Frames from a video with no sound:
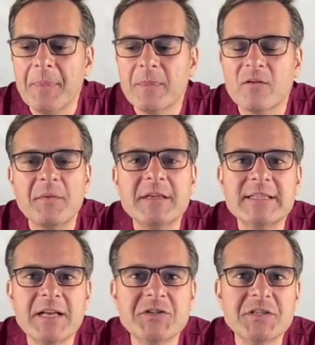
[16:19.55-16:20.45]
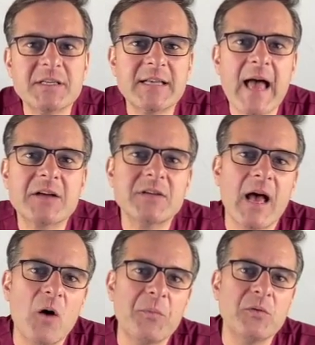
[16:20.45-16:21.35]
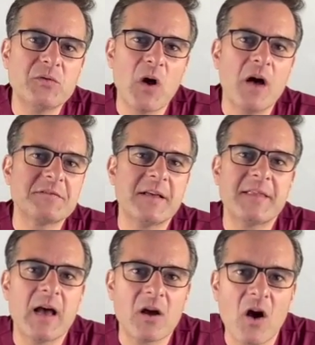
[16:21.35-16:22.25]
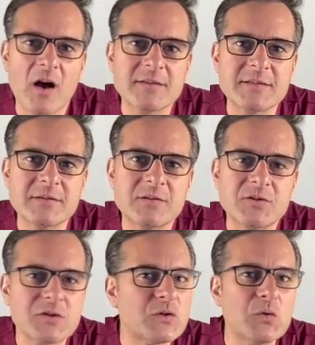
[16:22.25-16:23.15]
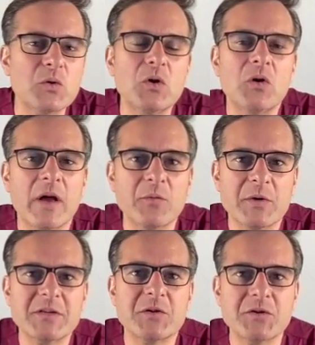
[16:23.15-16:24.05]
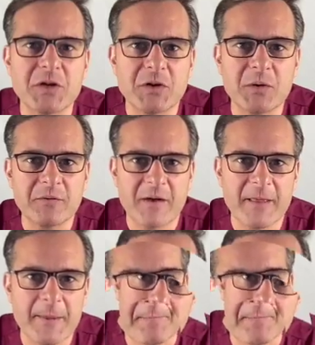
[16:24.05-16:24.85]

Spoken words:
Some of these agencies can actually help you to offset that cost. Just Google and research and you can find them.